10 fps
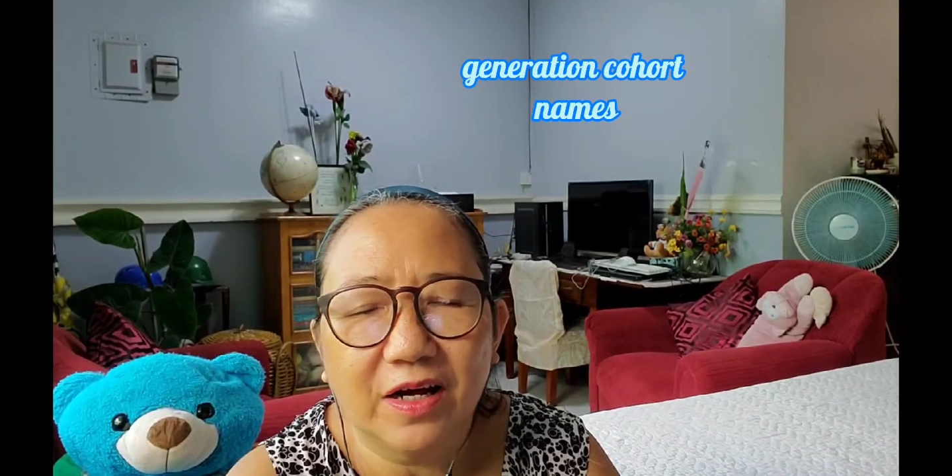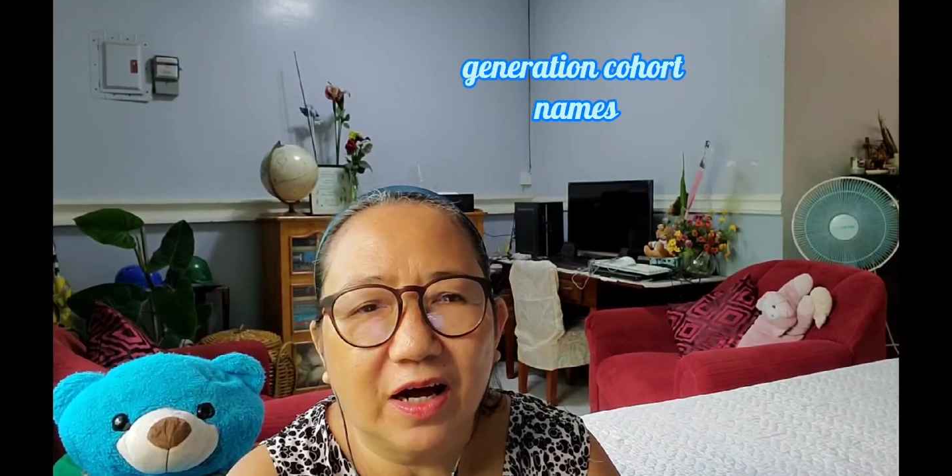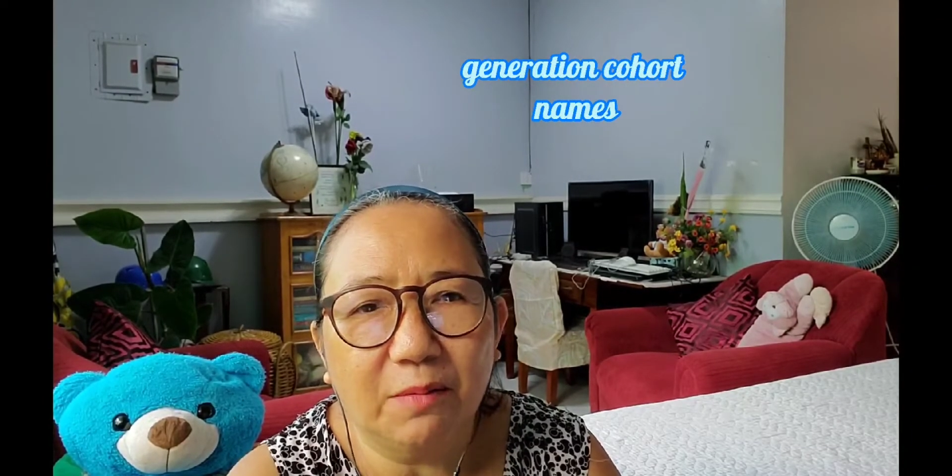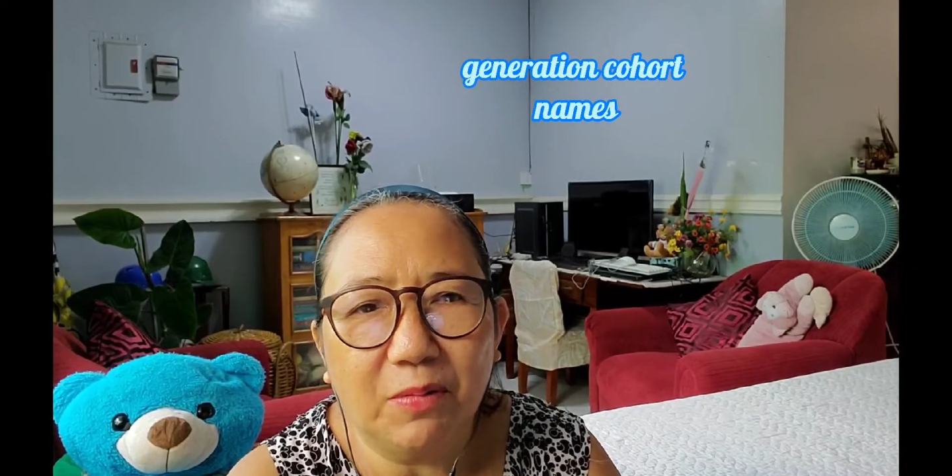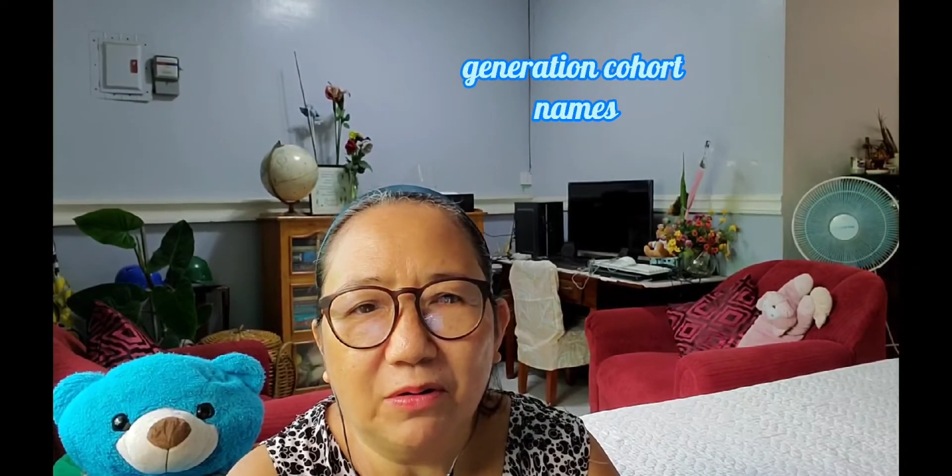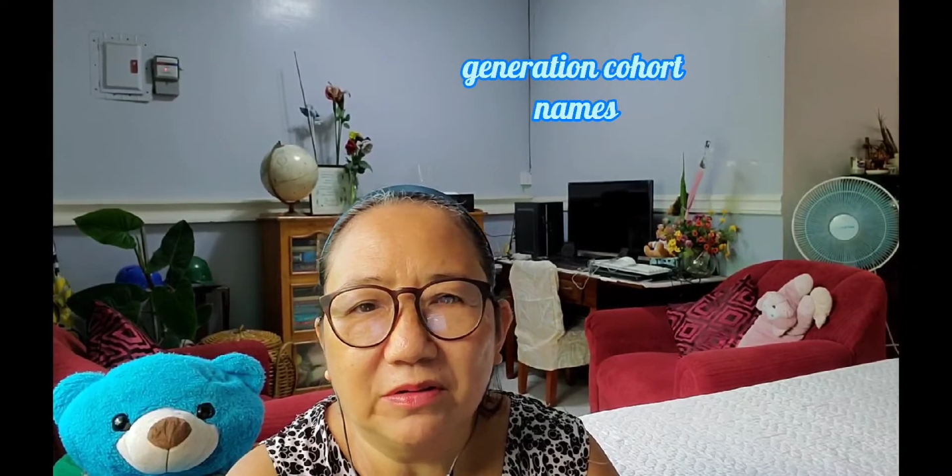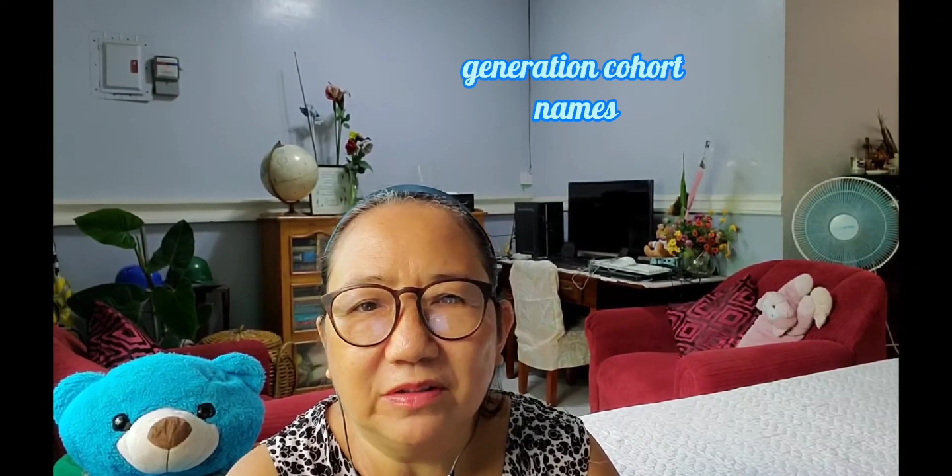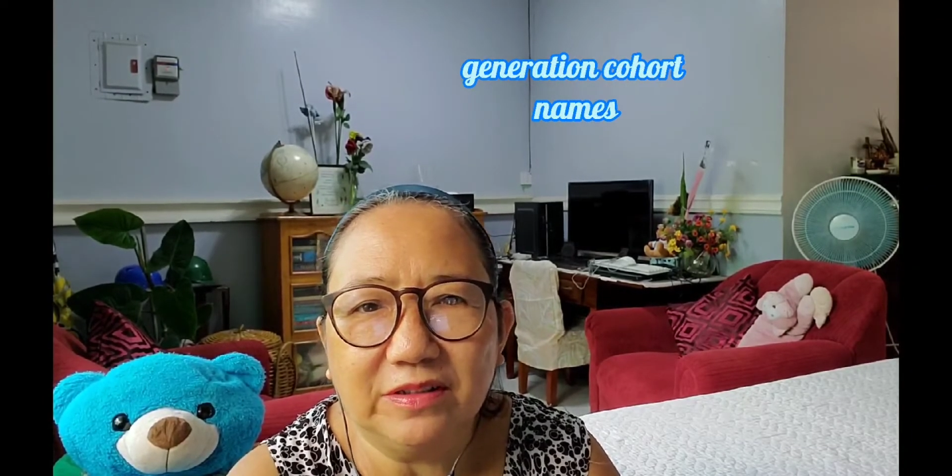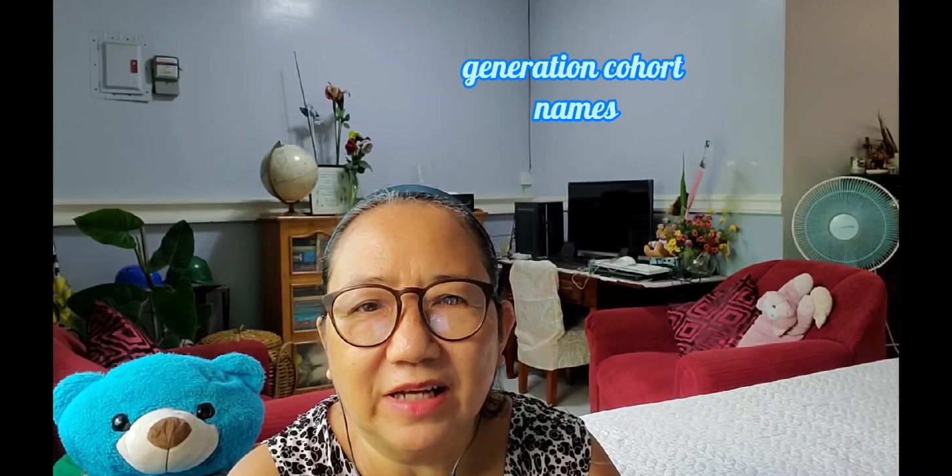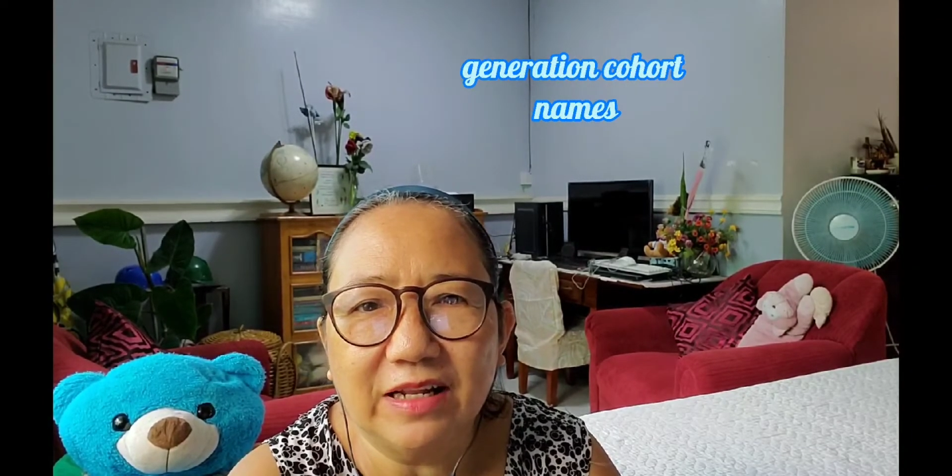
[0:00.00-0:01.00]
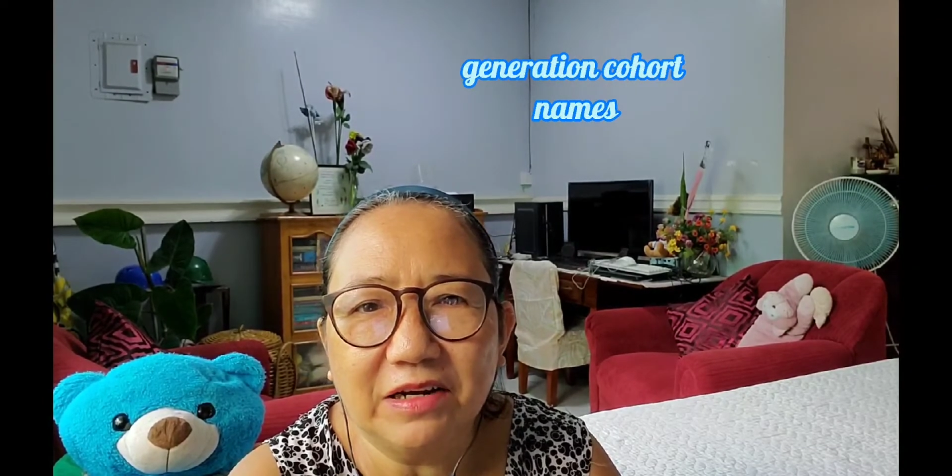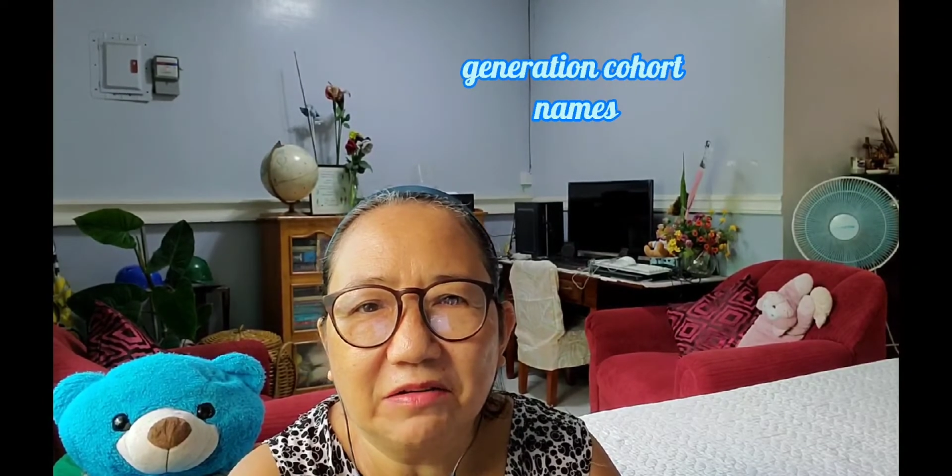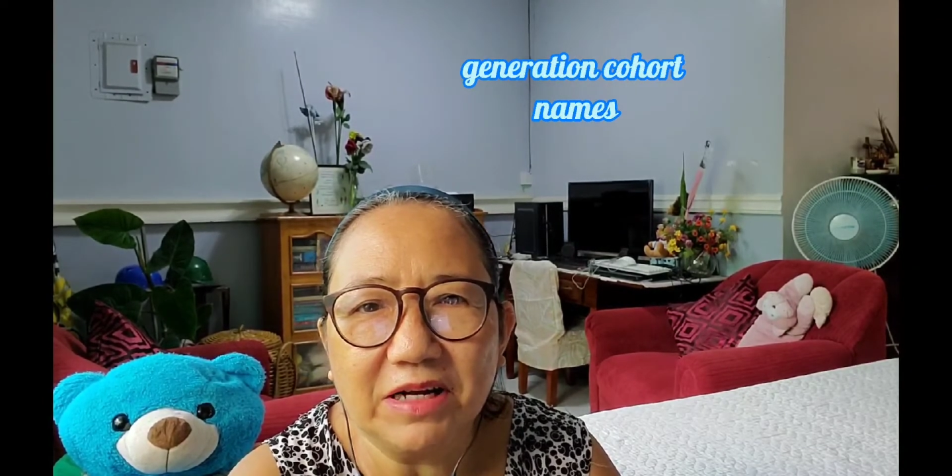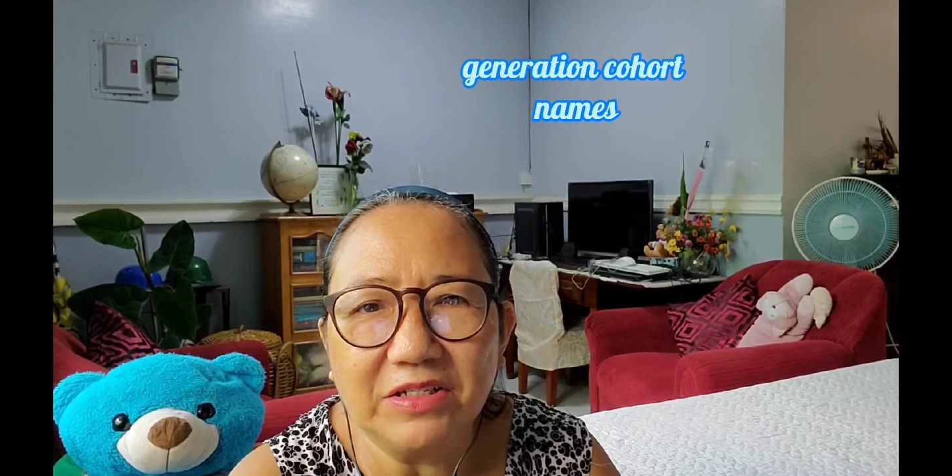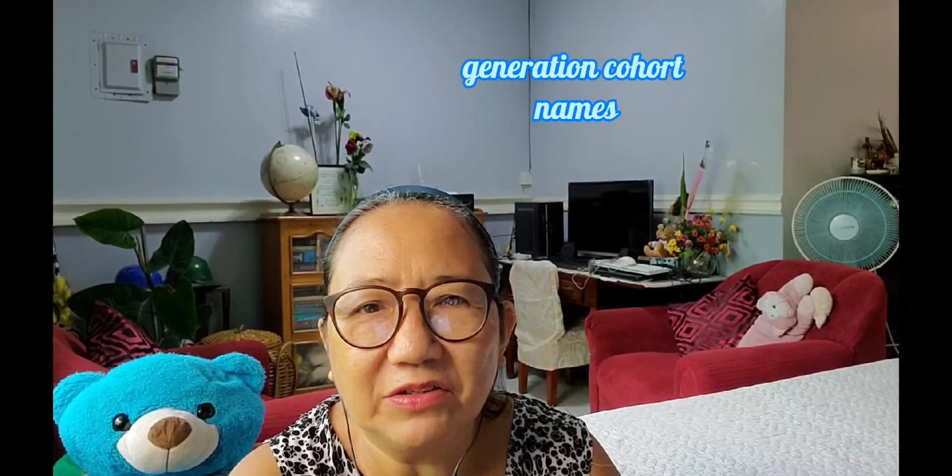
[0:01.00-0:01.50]
about
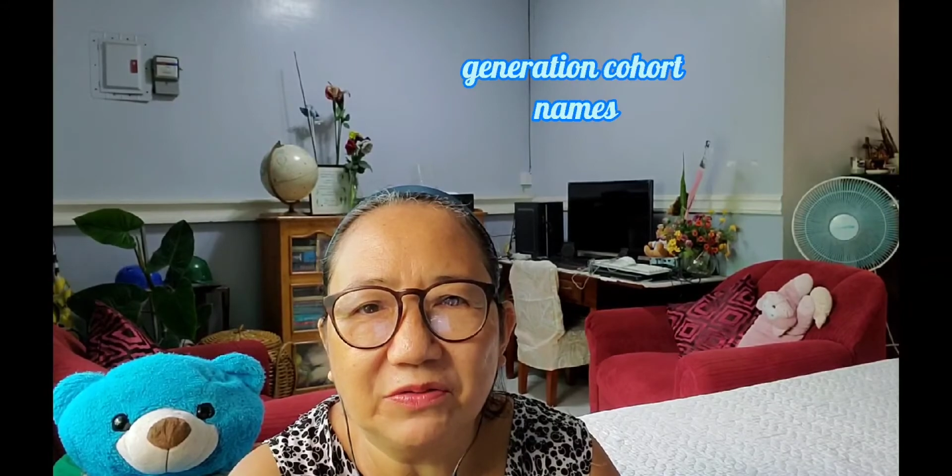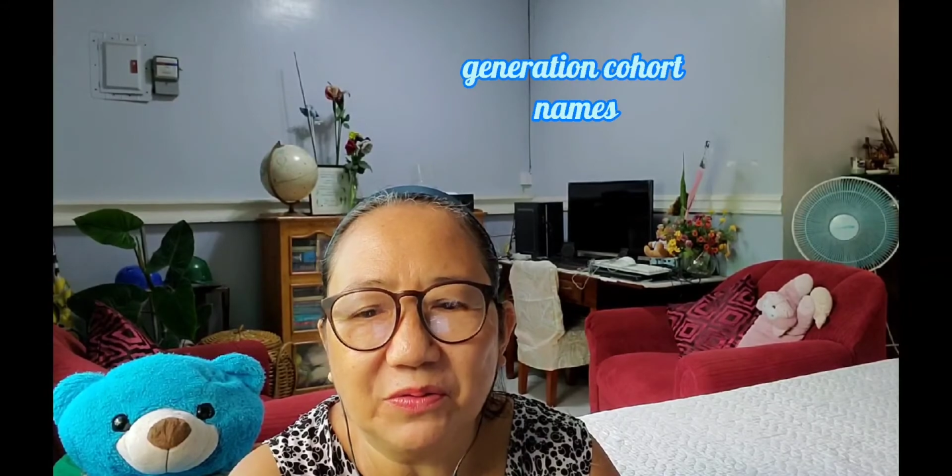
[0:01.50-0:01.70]
generation